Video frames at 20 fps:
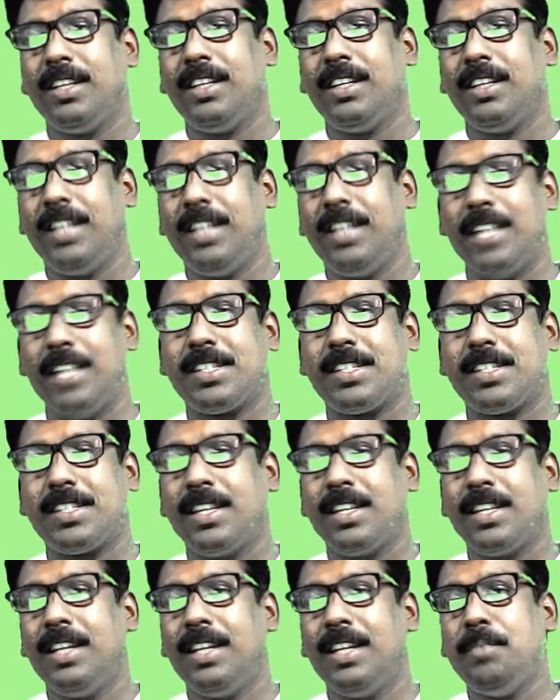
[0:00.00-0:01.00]

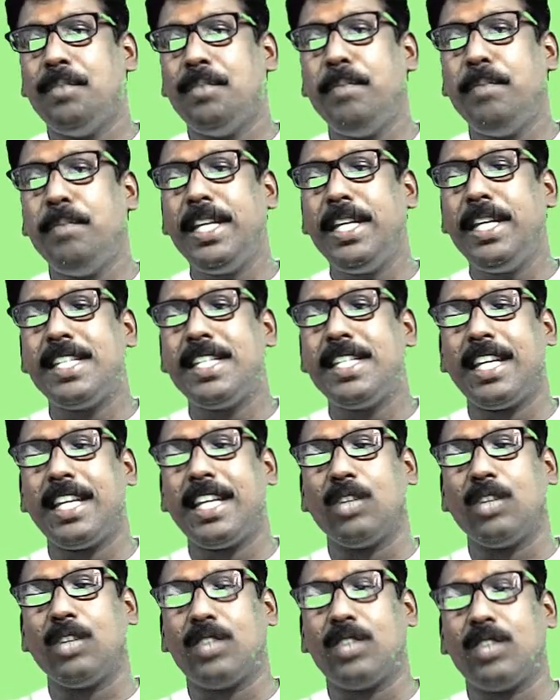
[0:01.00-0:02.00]
Yes, b is
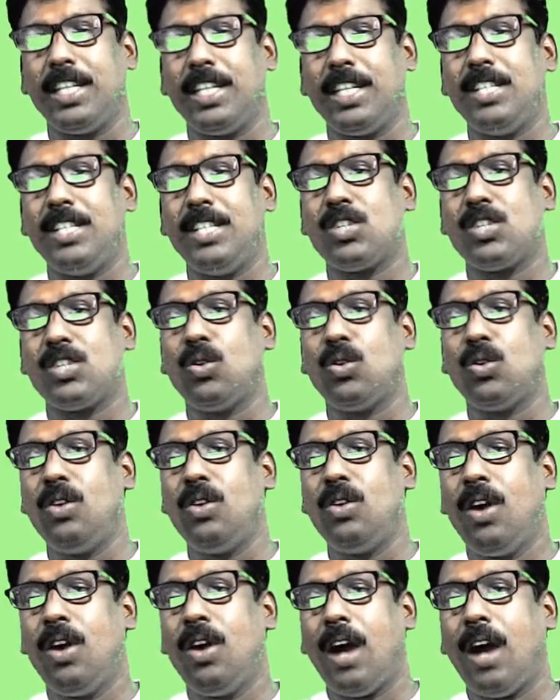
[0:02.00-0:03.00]
equal to 3.
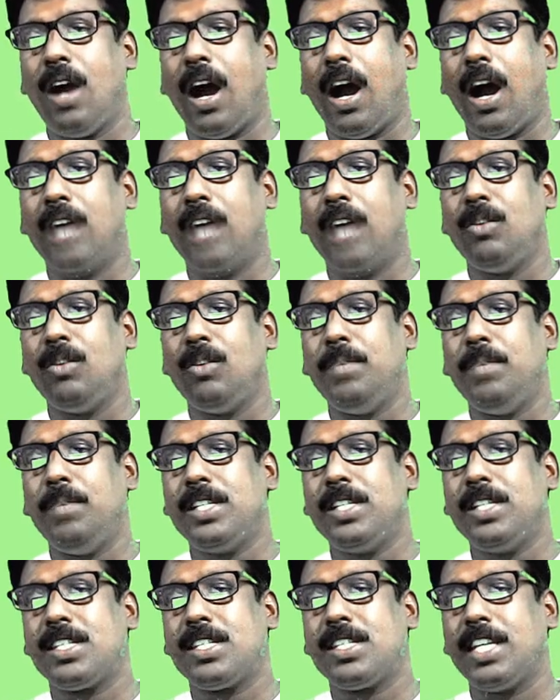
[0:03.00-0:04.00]
So r will
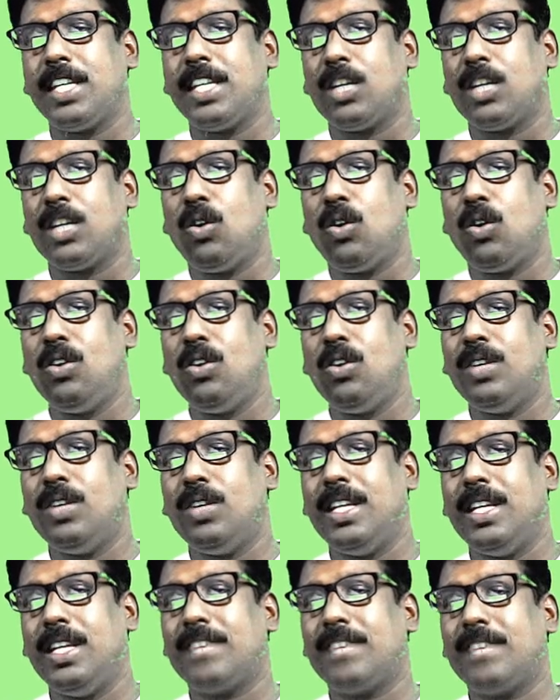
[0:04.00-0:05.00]
be 0
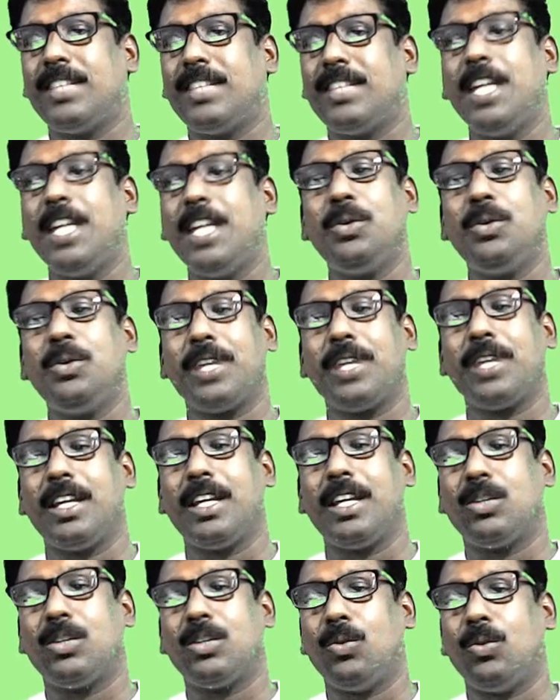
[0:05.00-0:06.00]
less than or
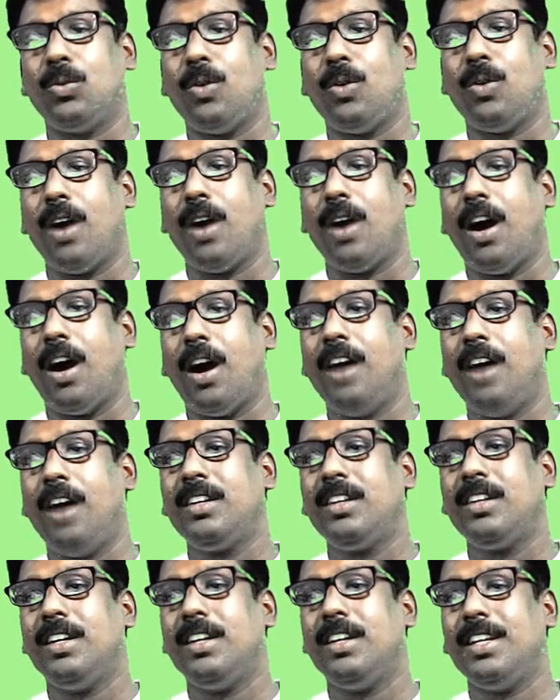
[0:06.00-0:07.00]
equal to
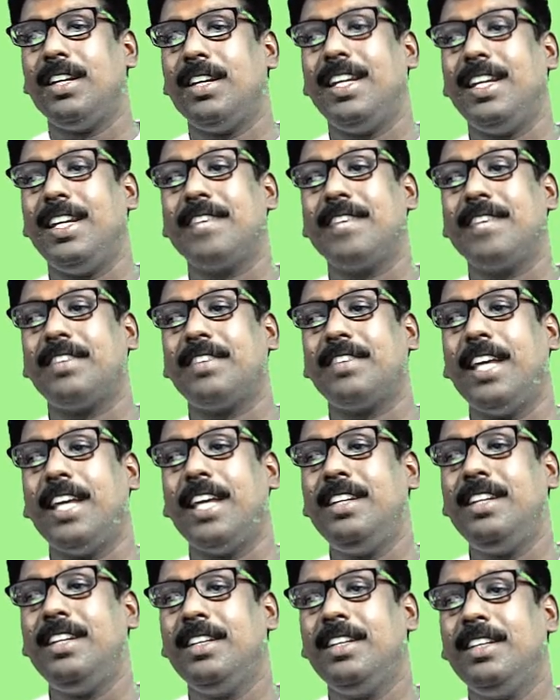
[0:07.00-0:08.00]
r less
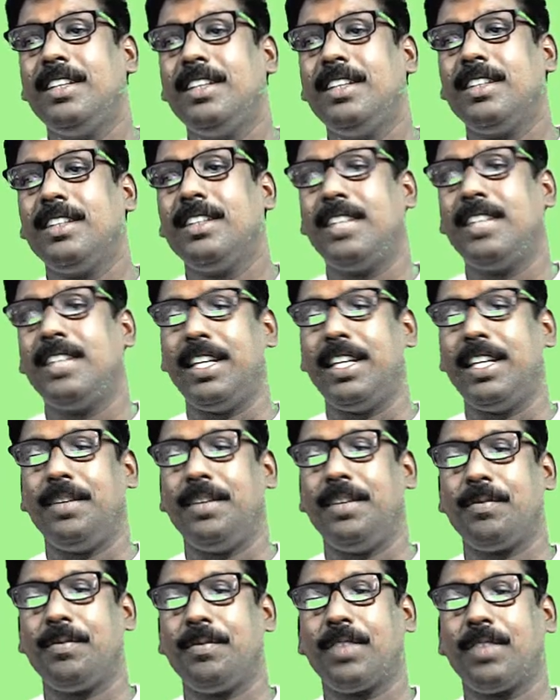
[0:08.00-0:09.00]
than
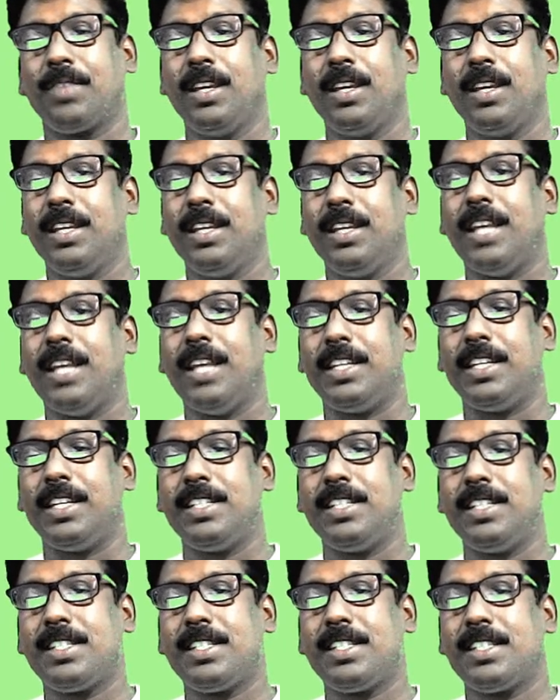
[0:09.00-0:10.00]
3. That
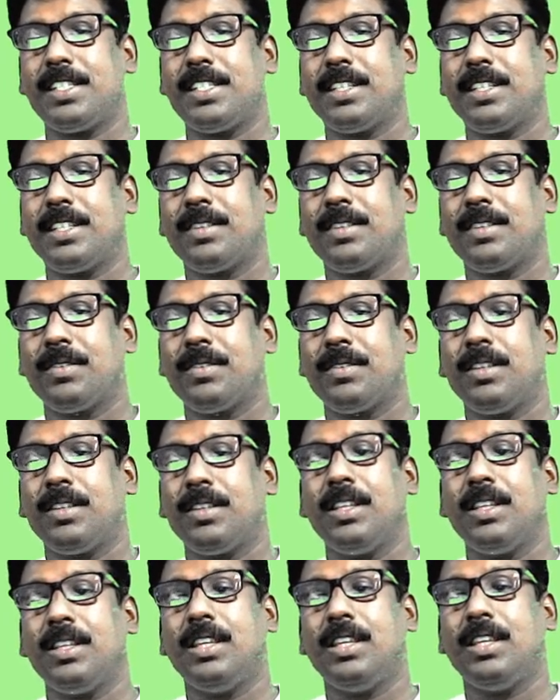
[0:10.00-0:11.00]
is,
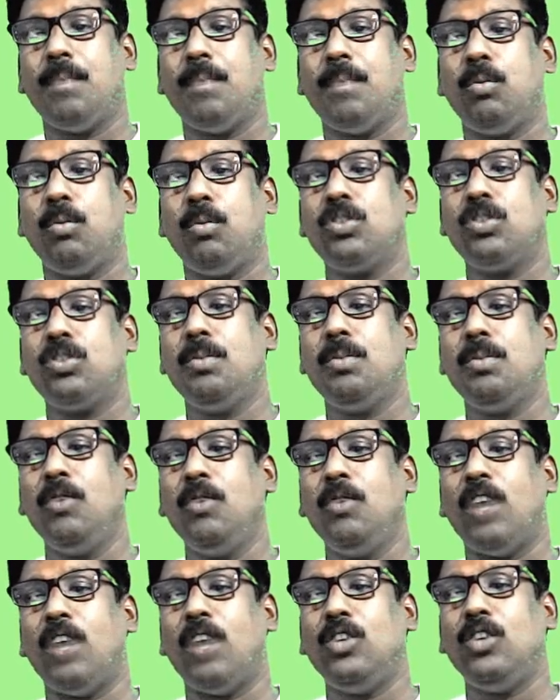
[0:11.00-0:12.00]
the
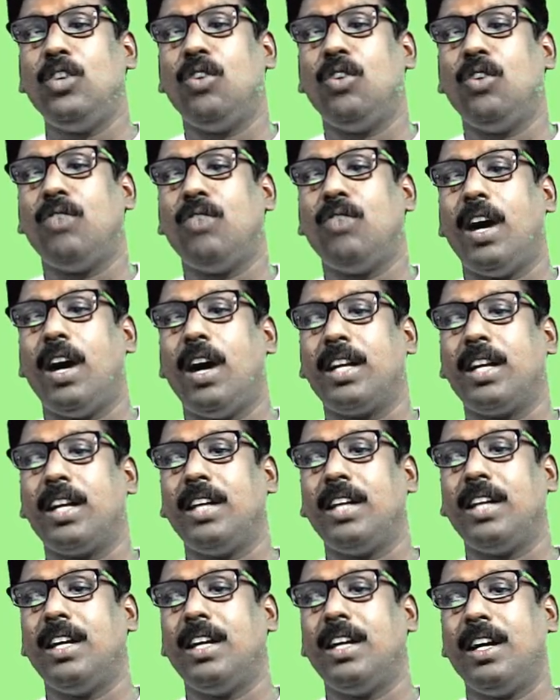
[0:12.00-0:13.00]
possible value of
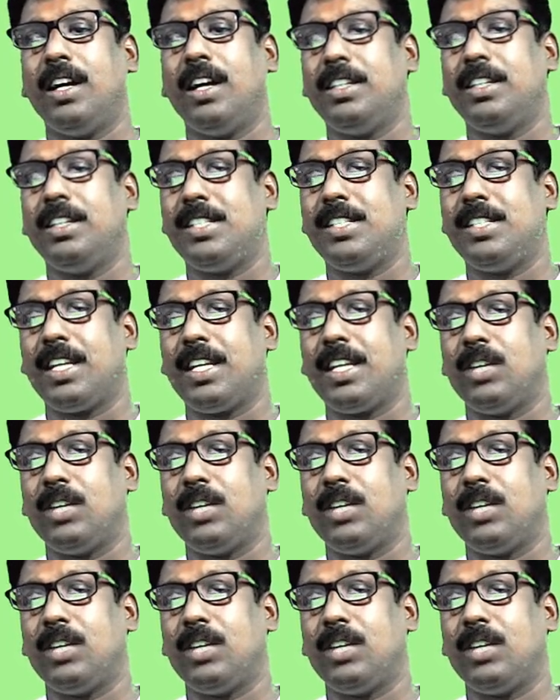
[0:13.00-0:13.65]
r is equal